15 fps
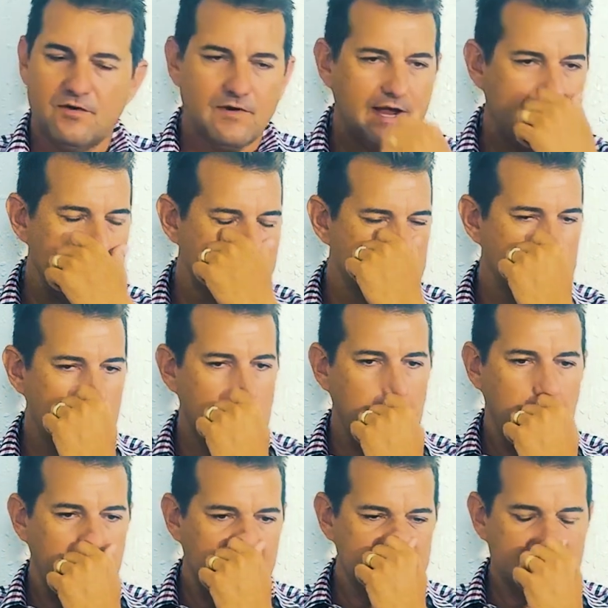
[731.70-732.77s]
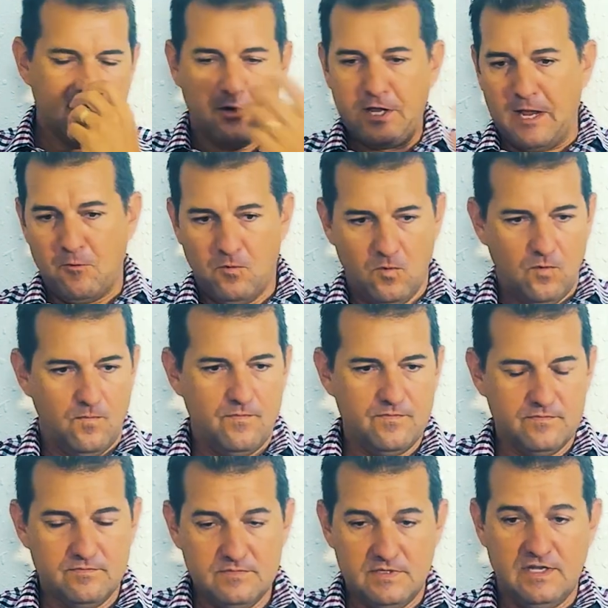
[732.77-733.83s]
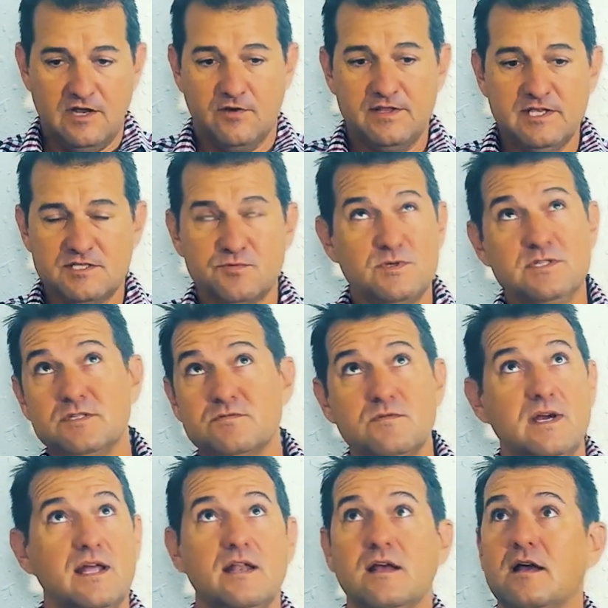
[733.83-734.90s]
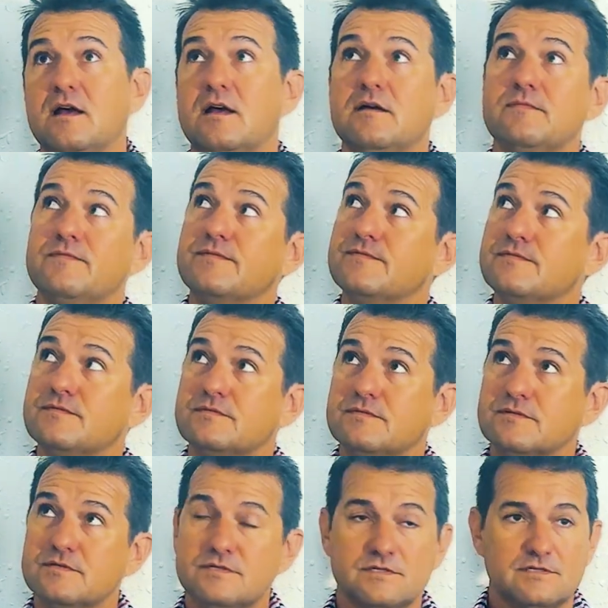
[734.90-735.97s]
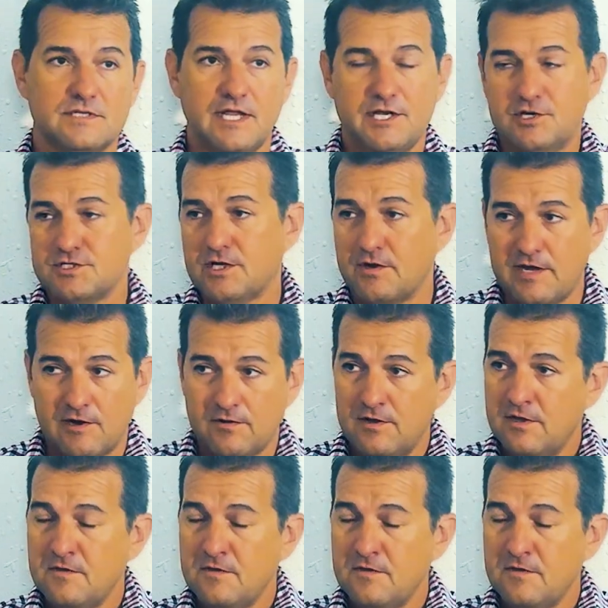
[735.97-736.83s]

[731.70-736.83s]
Right? So I said, okay, well, and this was, 10 years ago now.